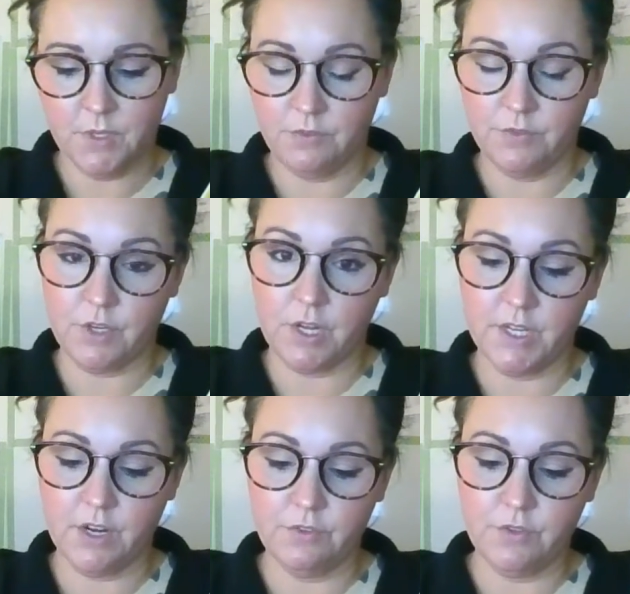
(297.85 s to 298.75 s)
If you're not
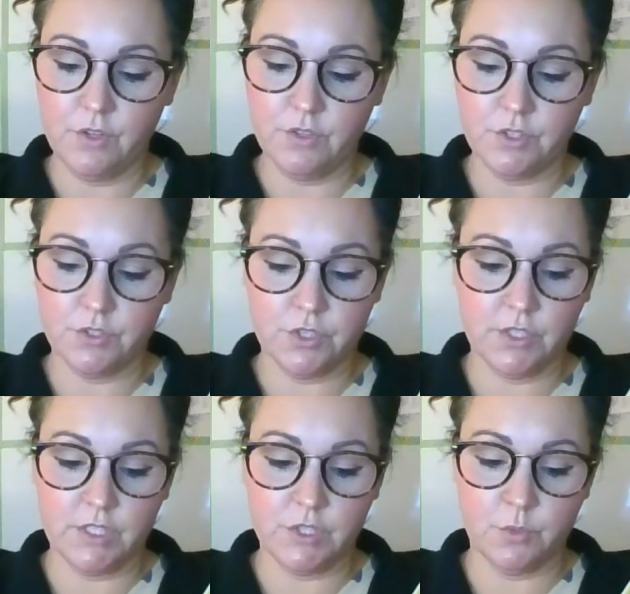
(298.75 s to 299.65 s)
careful, you'll
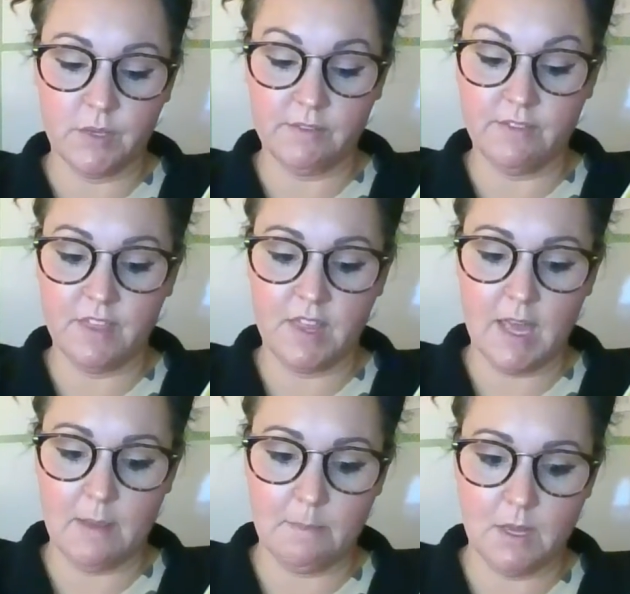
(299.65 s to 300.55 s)
turn into one of
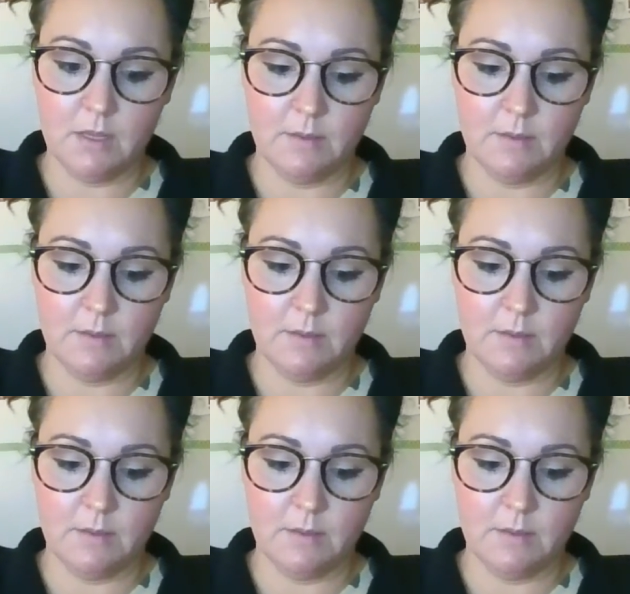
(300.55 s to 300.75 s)
them.